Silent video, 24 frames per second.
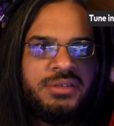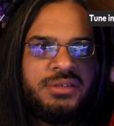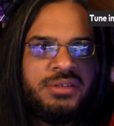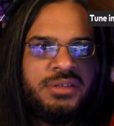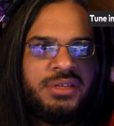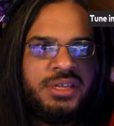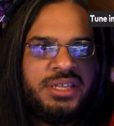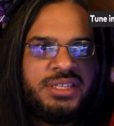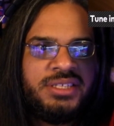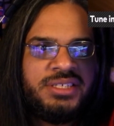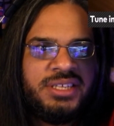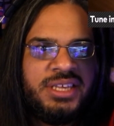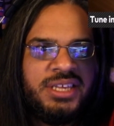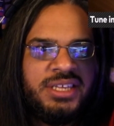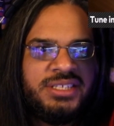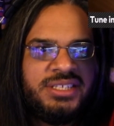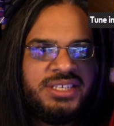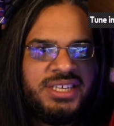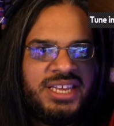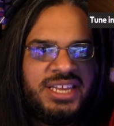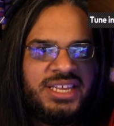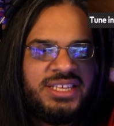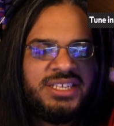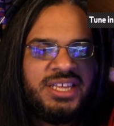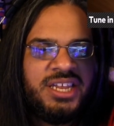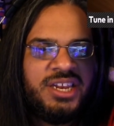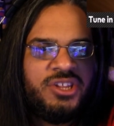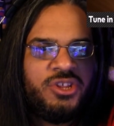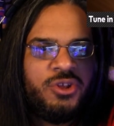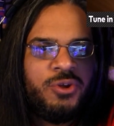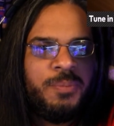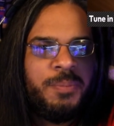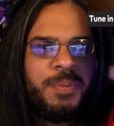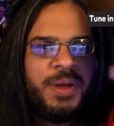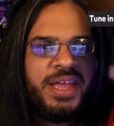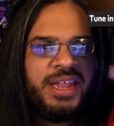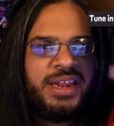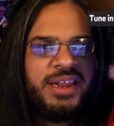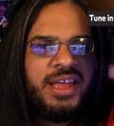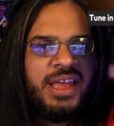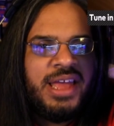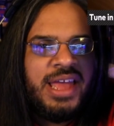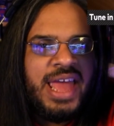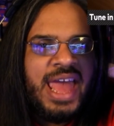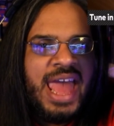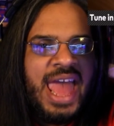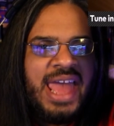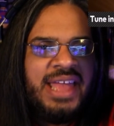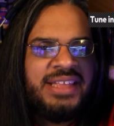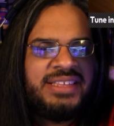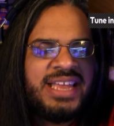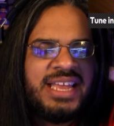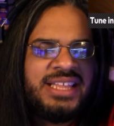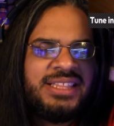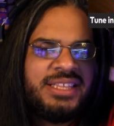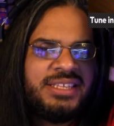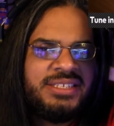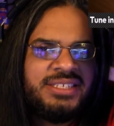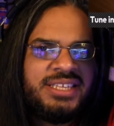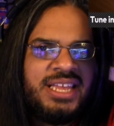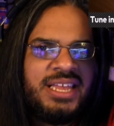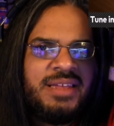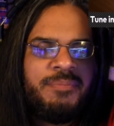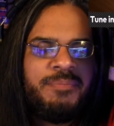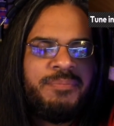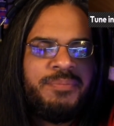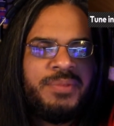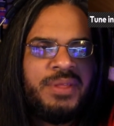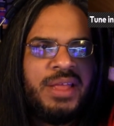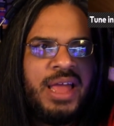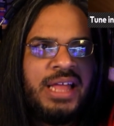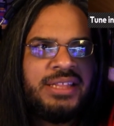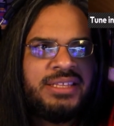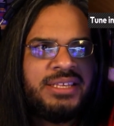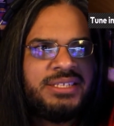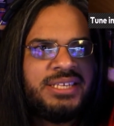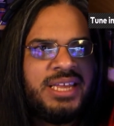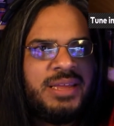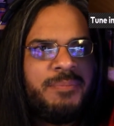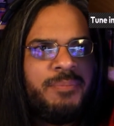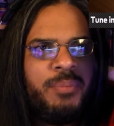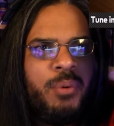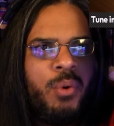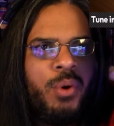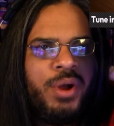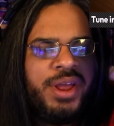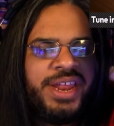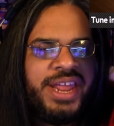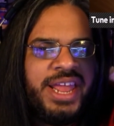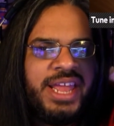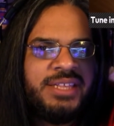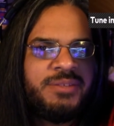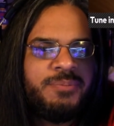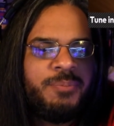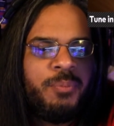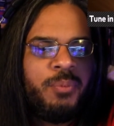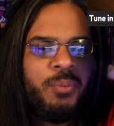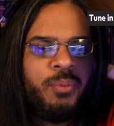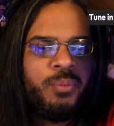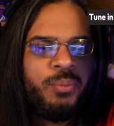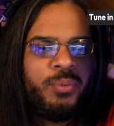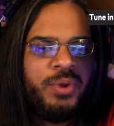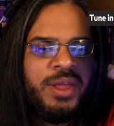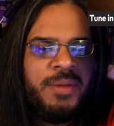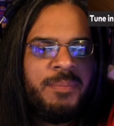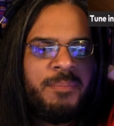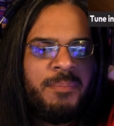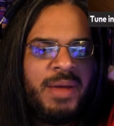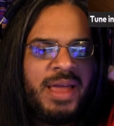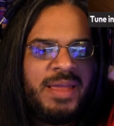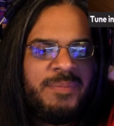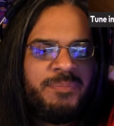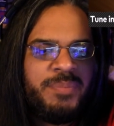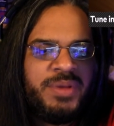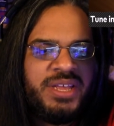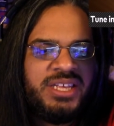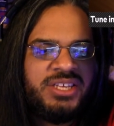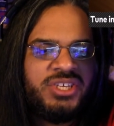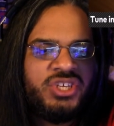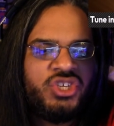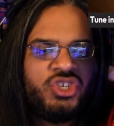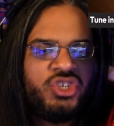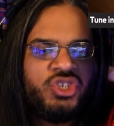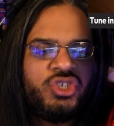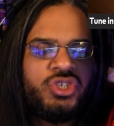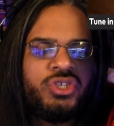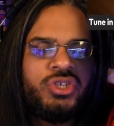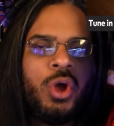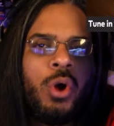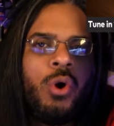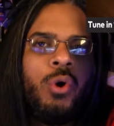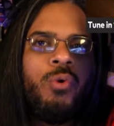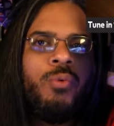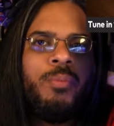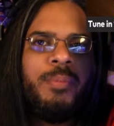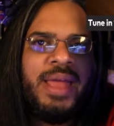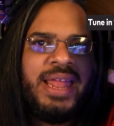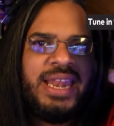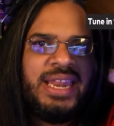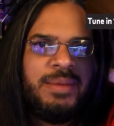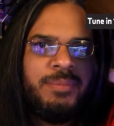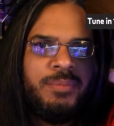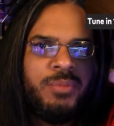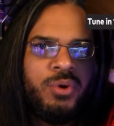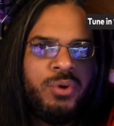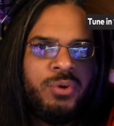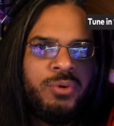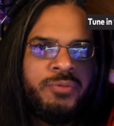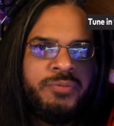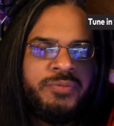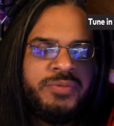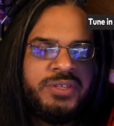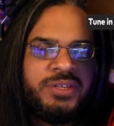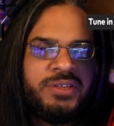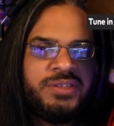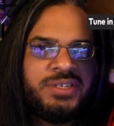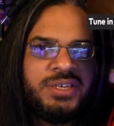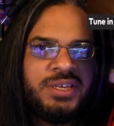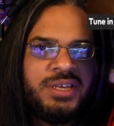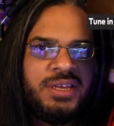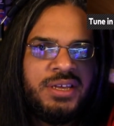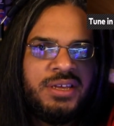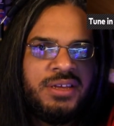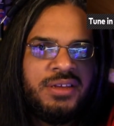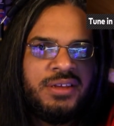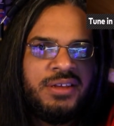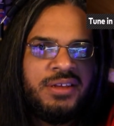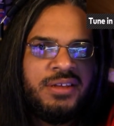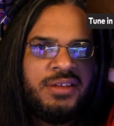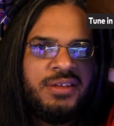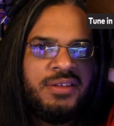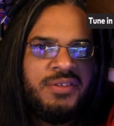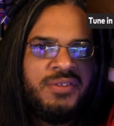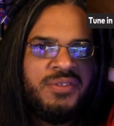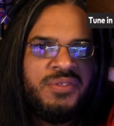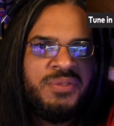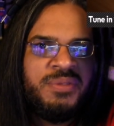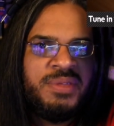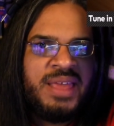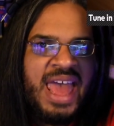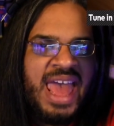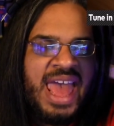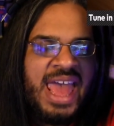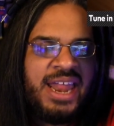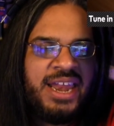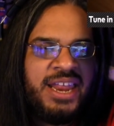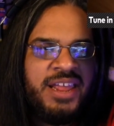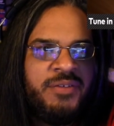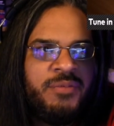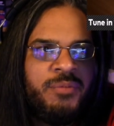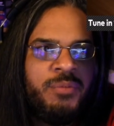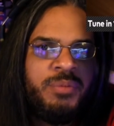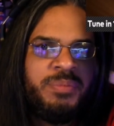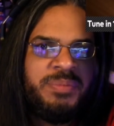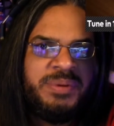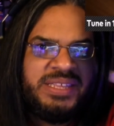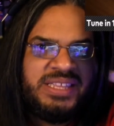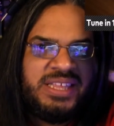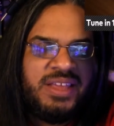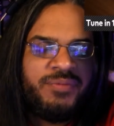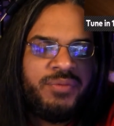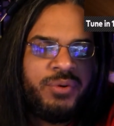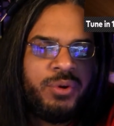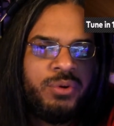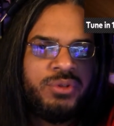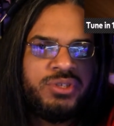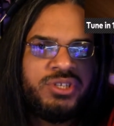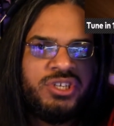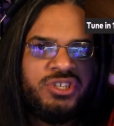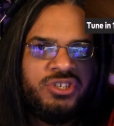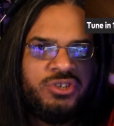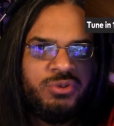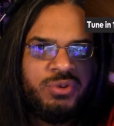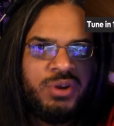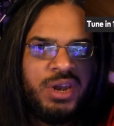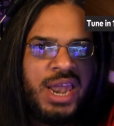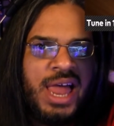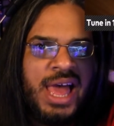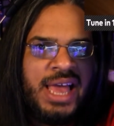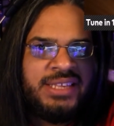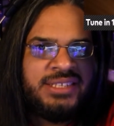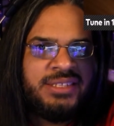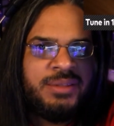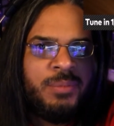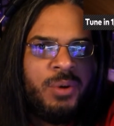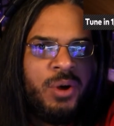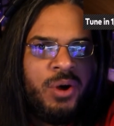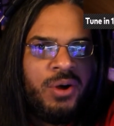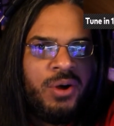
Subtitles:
It's easy to do, but it's at the same point it might be so many moves that it would be difficult to utilize them all.